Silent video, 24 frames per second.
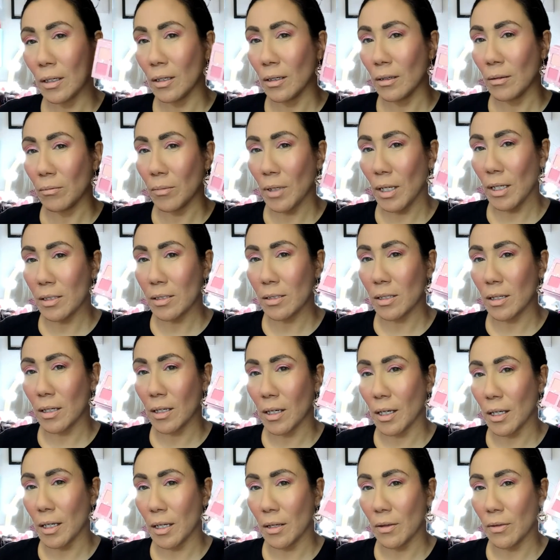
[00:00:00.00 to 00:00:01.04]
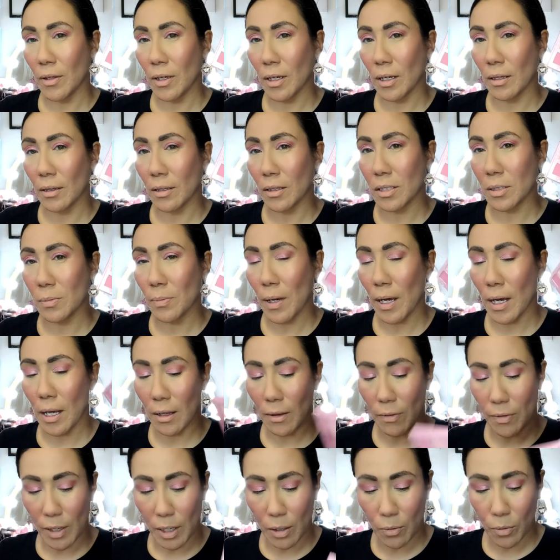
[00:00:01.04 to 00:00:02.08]
I'm not seeing anything in this palette that
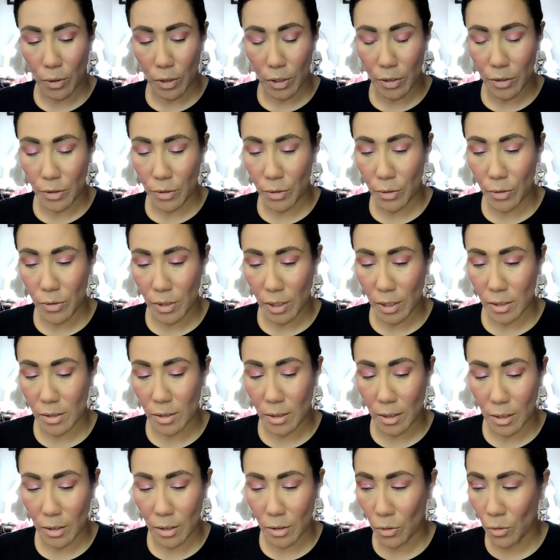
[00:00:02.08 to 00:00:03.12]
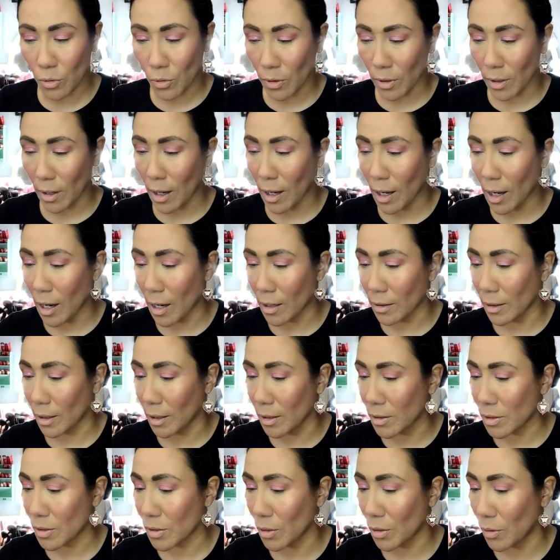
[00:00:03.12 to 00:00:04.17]
I want to use as an inner corner highlight,
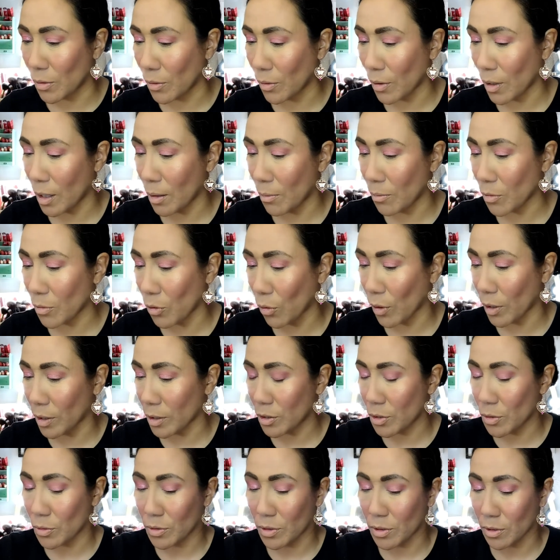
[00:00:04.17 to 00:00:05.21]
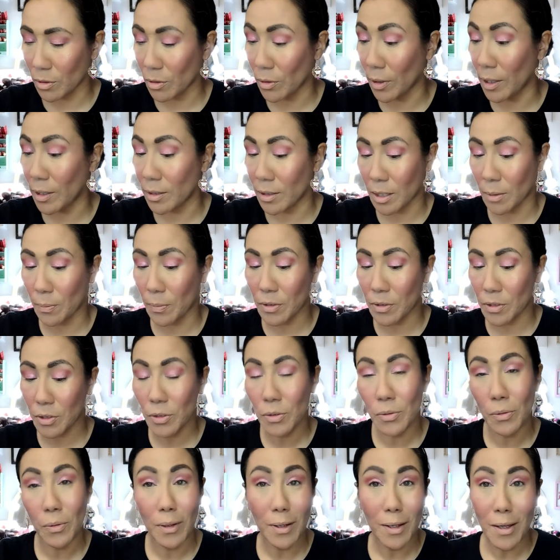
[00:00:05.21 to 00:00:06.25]
so I'm going to go ahead and dip into
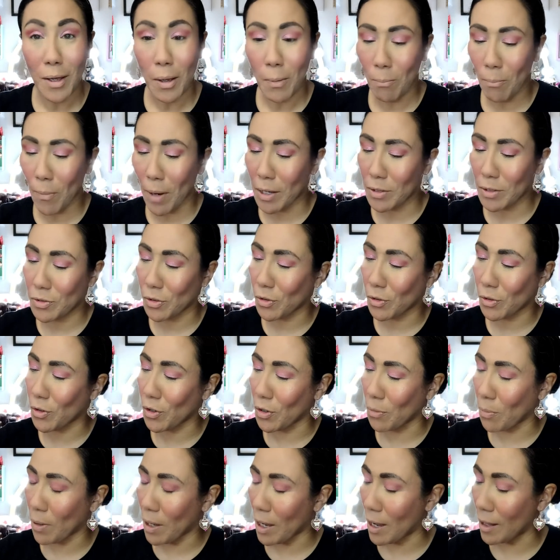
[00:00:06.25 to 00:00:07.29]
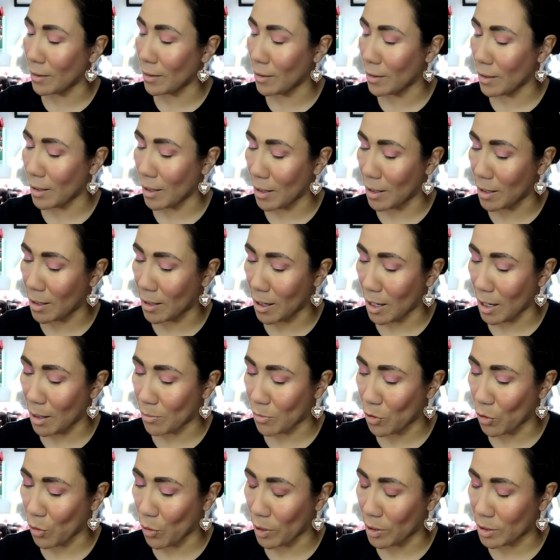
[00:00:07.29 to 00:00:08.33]
my Sakura palette, and I'm
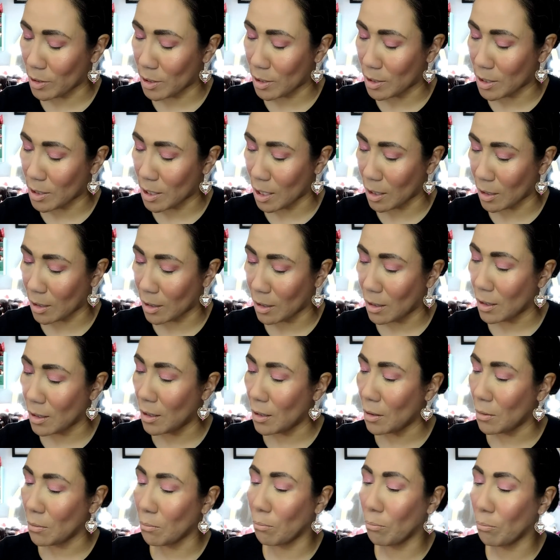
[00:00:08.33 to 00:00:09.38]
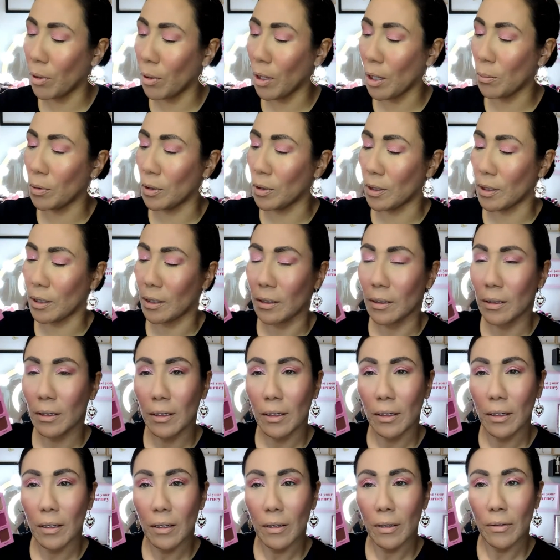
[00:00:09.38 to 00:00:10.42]
going to take Bubbly,
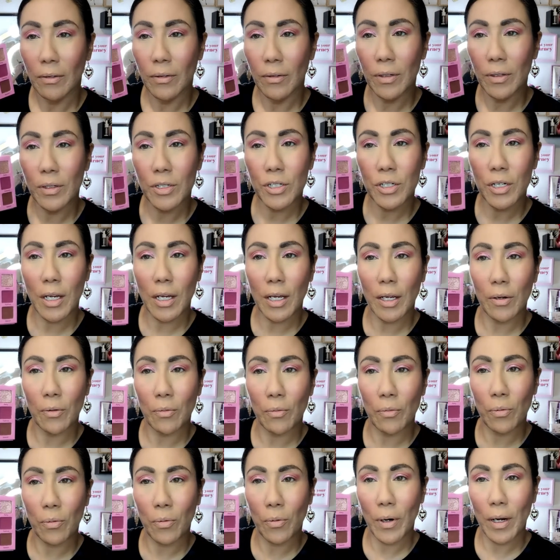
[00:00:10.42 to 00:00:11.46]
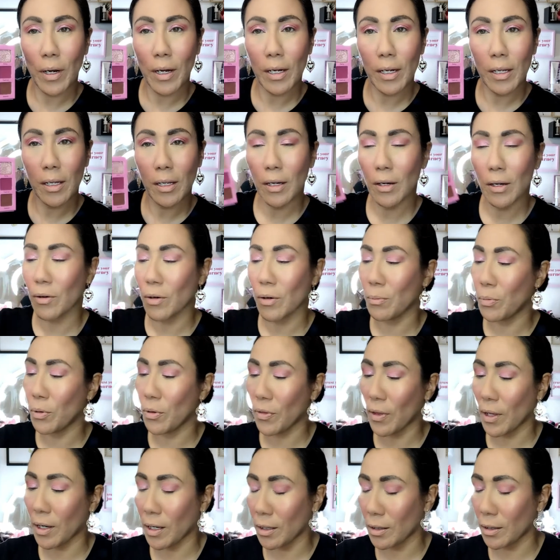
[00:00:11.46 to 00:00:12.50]
this shade right here, and put that
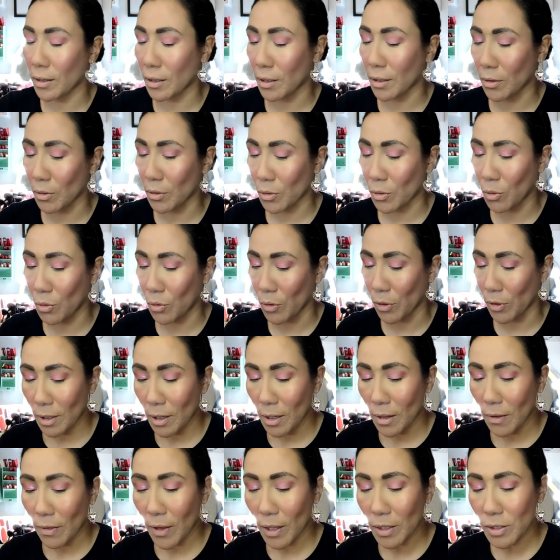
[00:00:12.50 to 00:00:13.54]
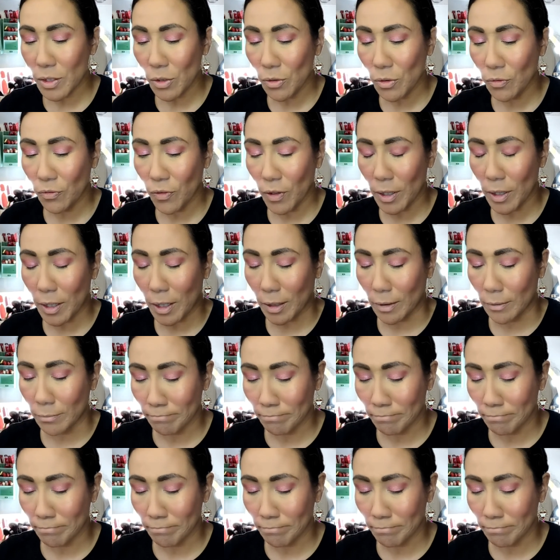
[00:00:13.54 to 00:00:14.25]
in the inner corner. That's so funny.